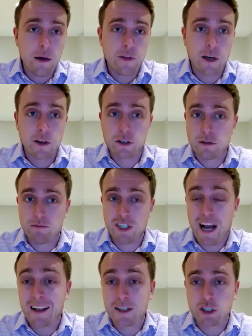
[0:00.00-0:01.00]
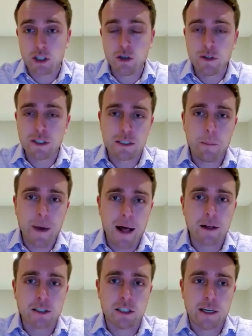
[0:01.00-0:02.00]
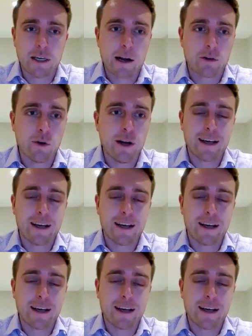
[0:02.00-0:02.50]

The other challenge too is it's a balancing act, right?